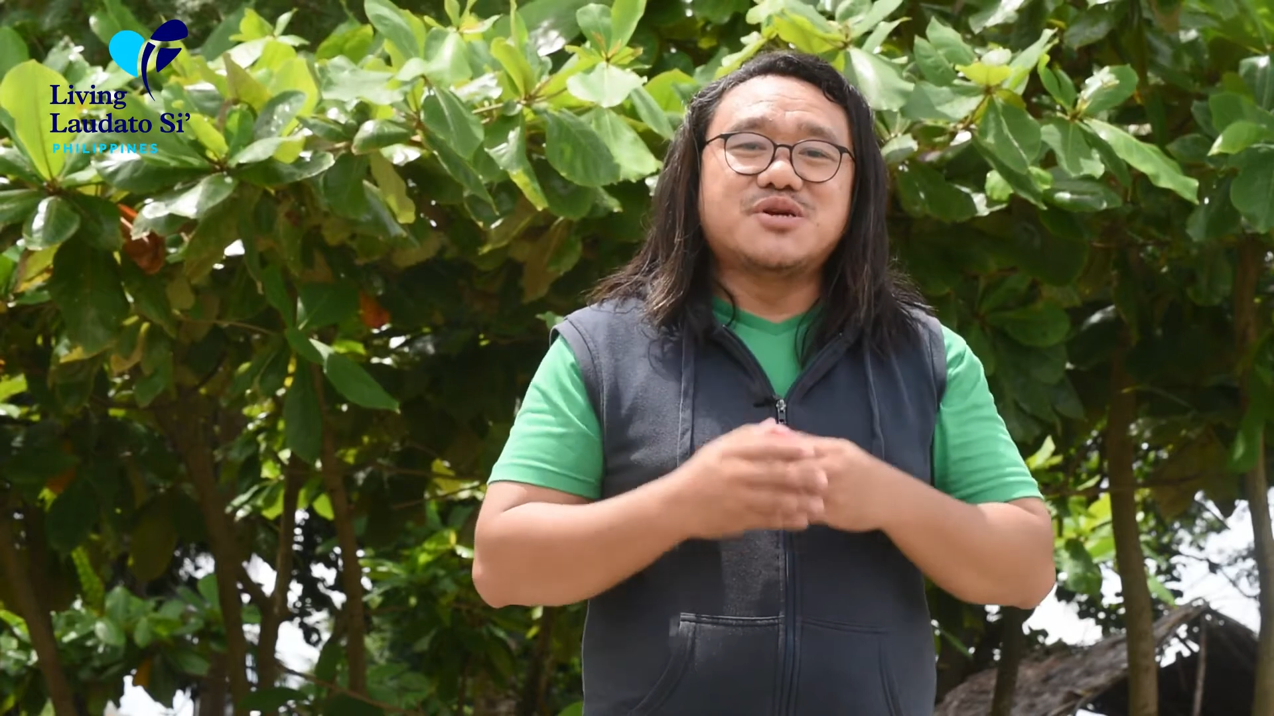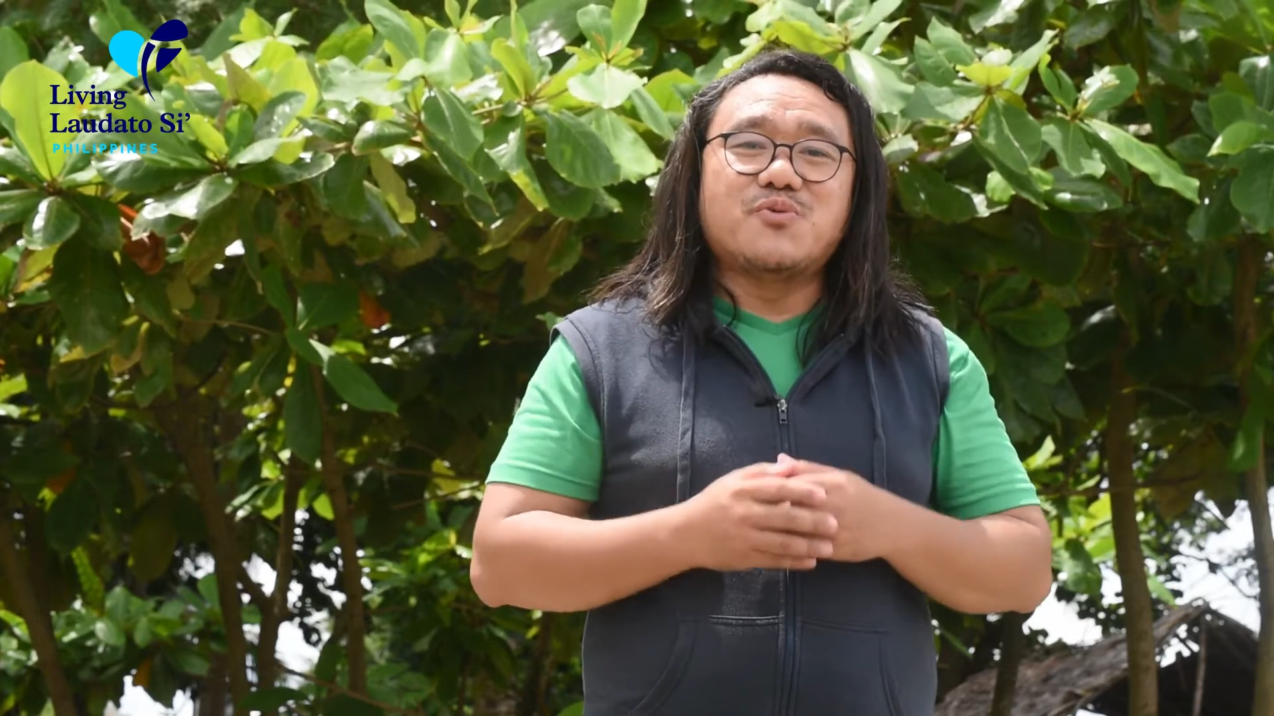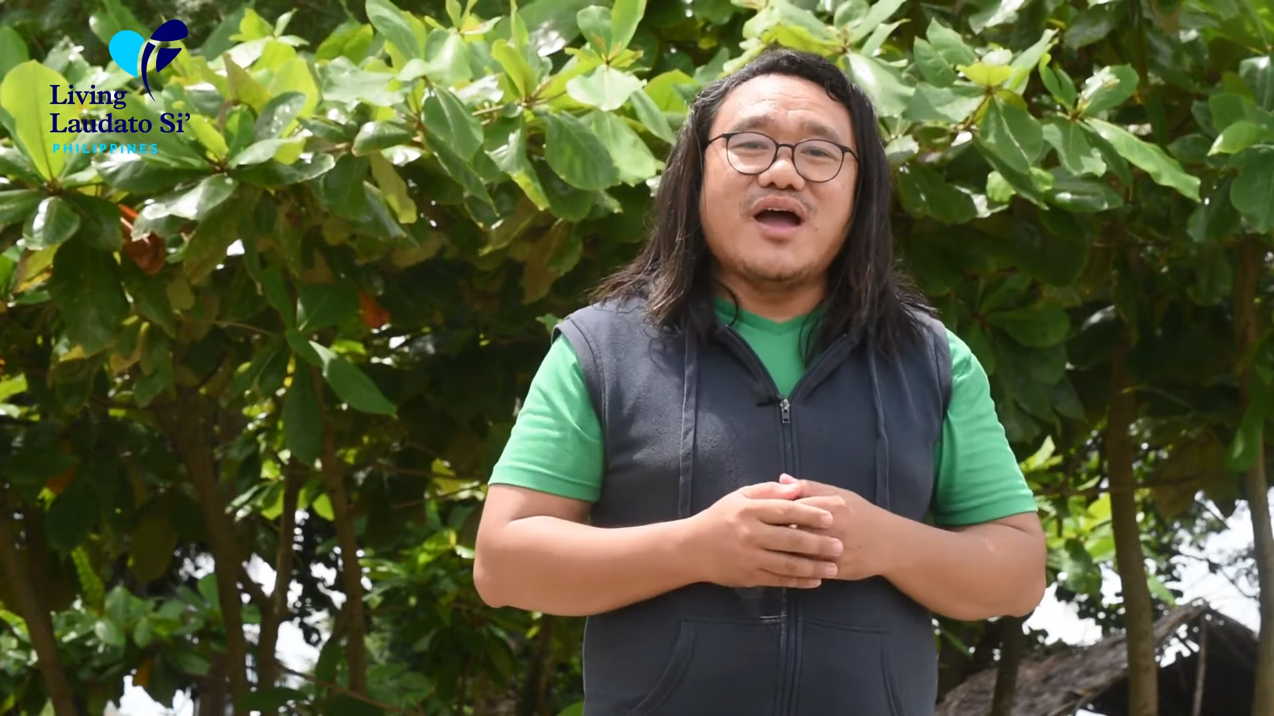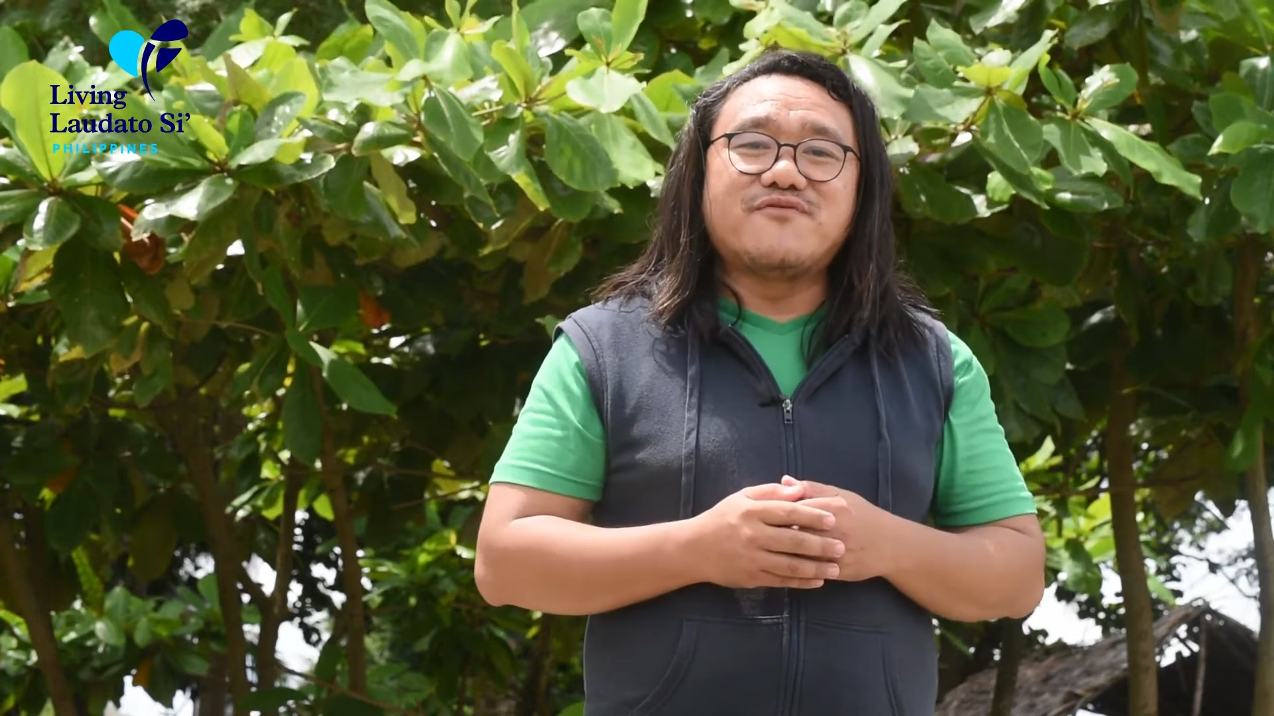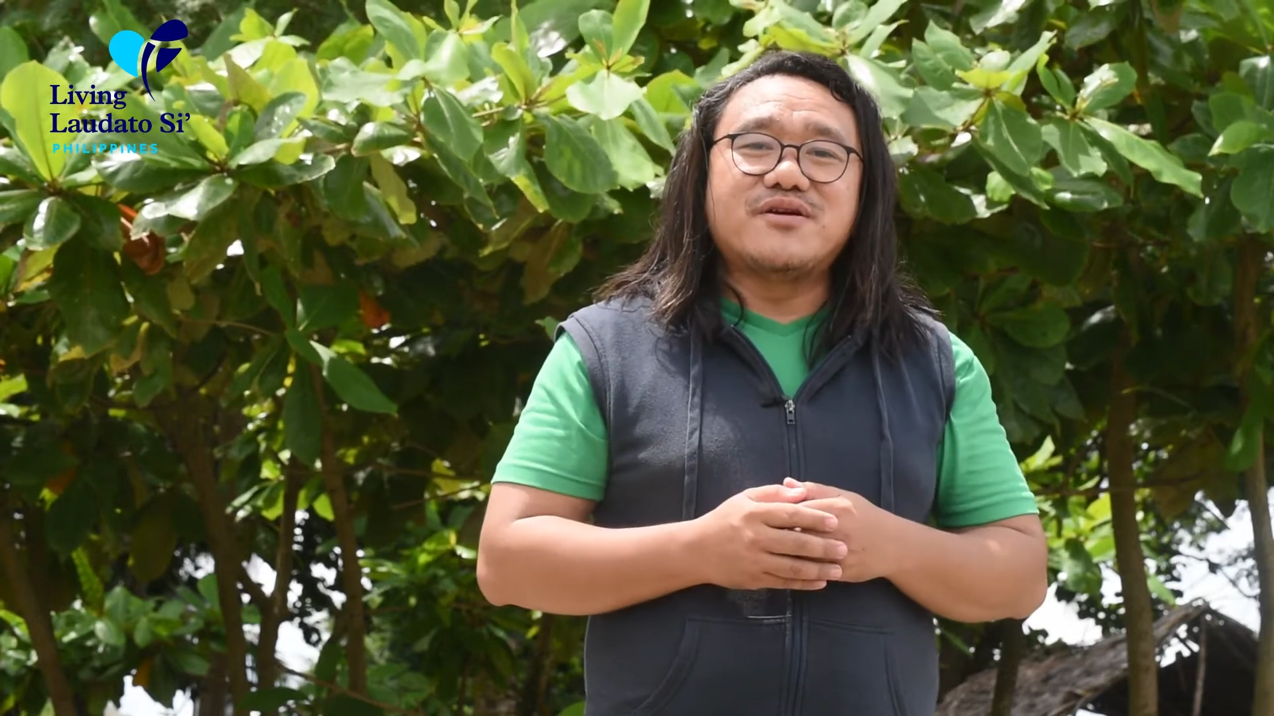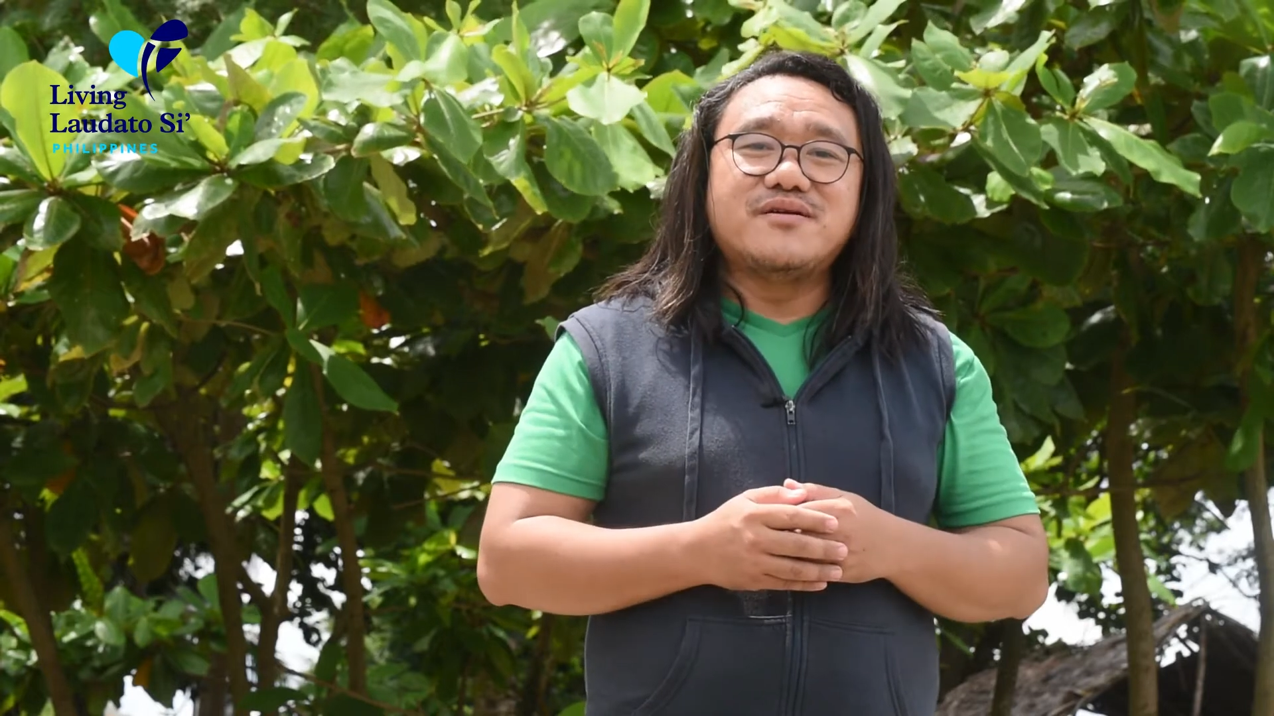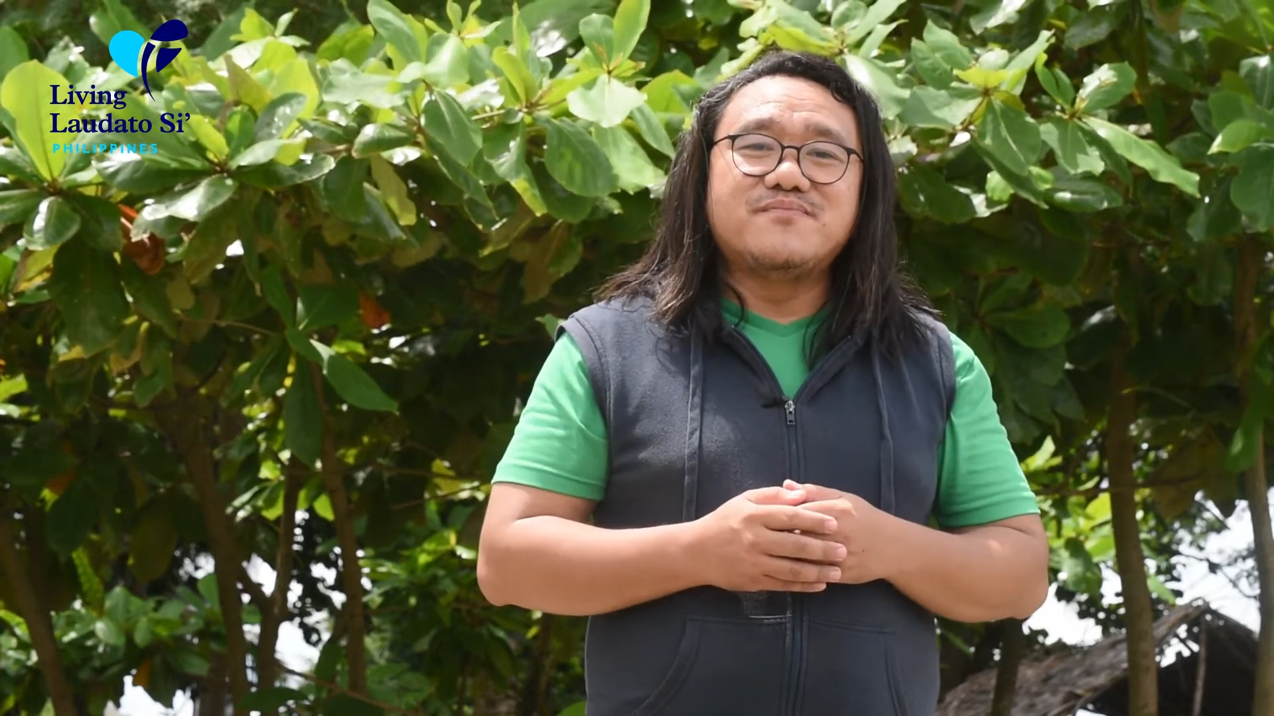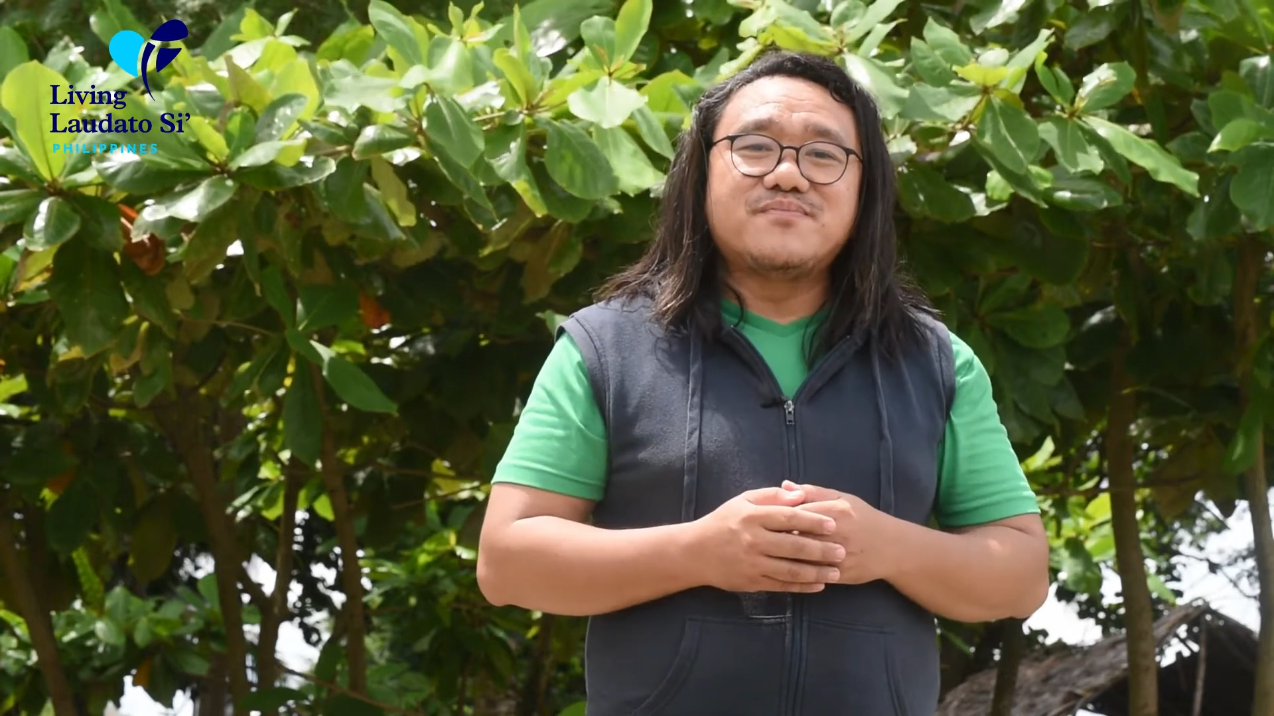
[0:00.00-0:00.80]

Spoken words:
however,